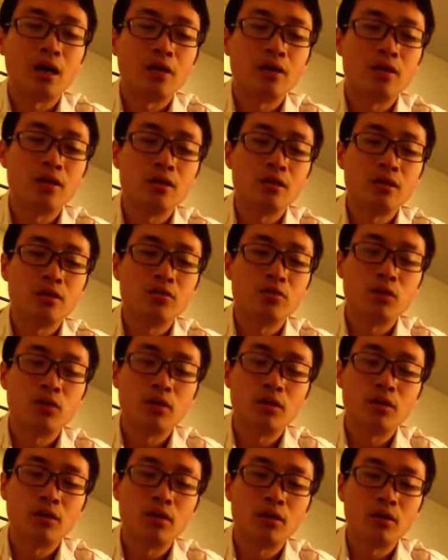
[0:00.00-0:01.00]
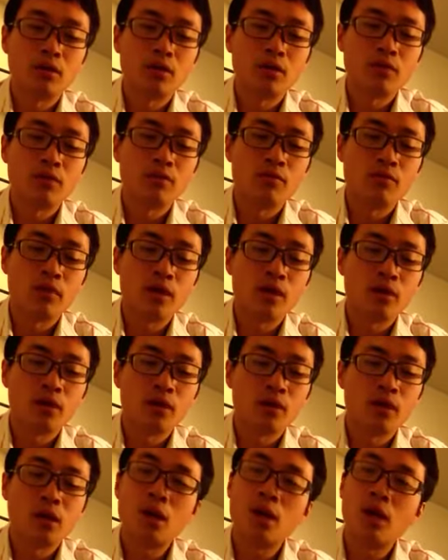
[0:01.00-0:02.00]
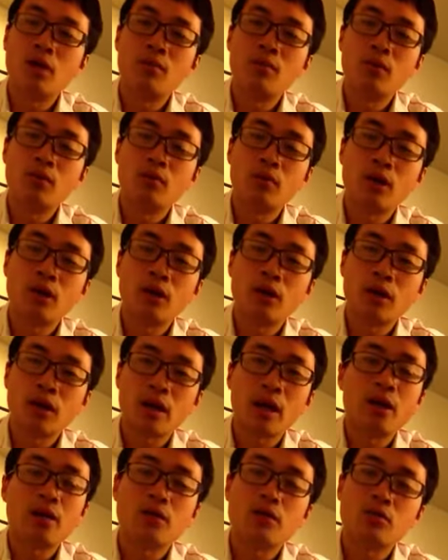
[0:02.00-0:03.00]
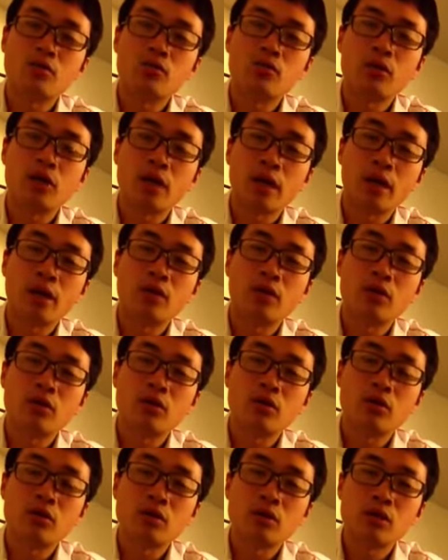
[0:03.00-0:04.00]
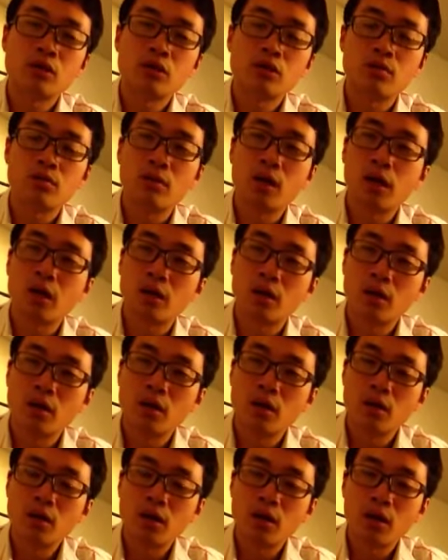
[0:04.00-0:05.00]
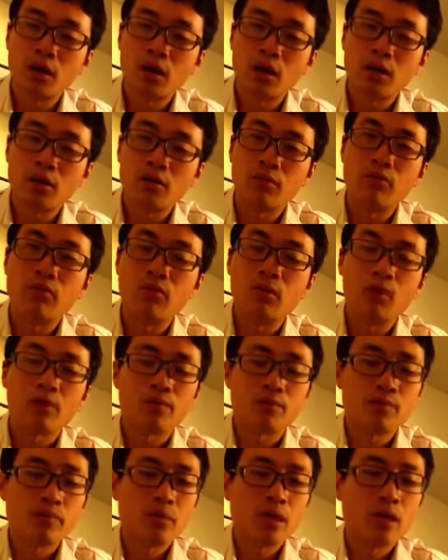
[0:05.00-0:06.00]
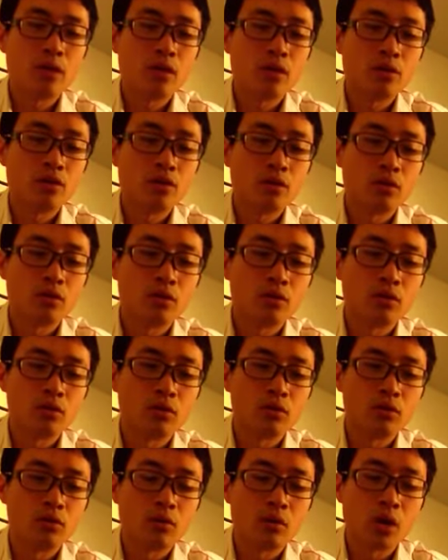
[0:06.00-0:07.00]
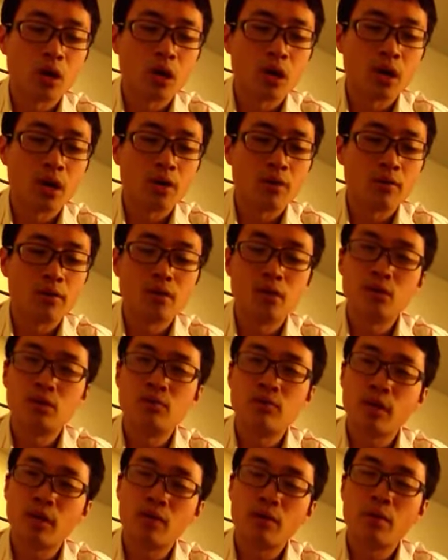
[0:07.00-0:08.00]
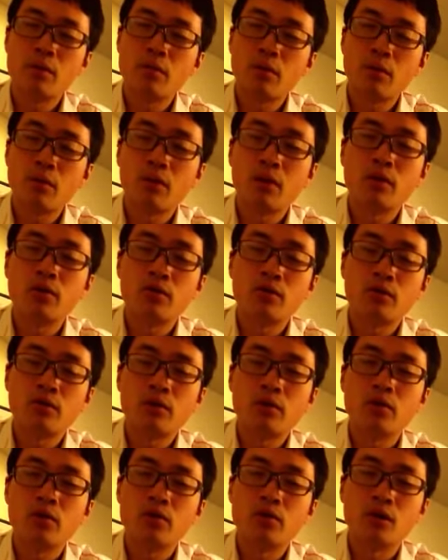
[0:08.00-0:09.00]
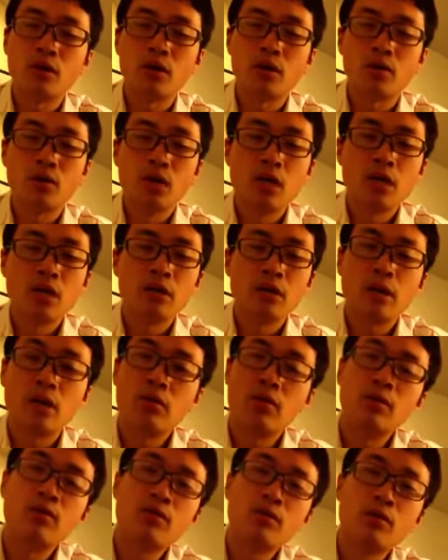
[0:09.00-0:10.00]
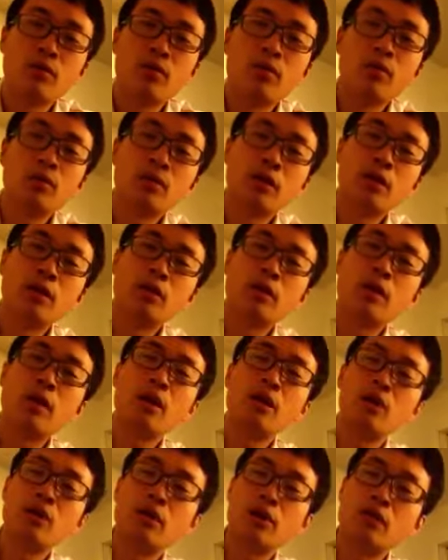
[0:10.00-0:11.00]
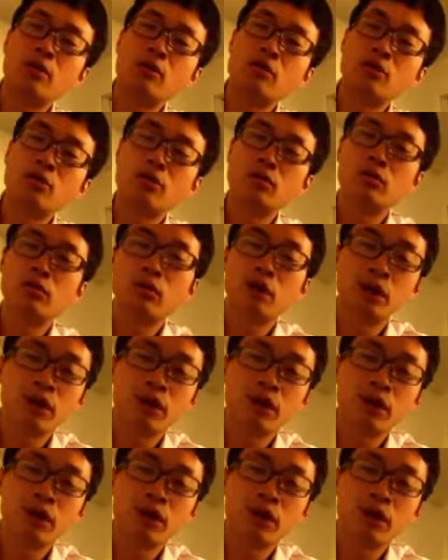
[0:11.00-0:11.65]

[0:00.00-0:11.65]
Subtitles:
This is one of the very common way that hackers would hack into your system by the form. So this is very important for you to know. Now if you later, as you